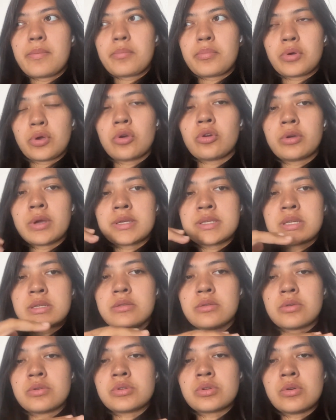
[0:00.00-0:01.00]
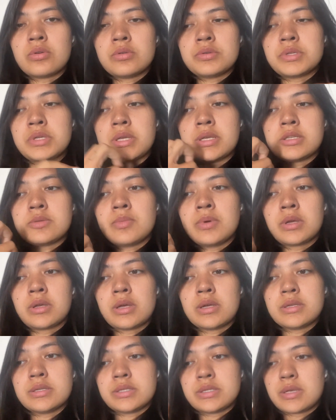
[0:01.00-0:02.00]
progress in those goals is
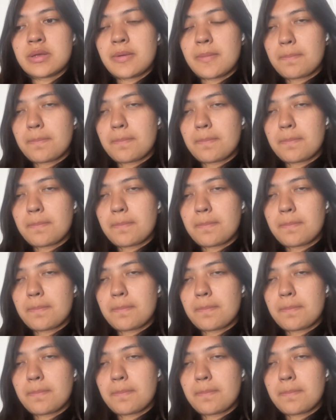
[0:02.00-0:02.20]
because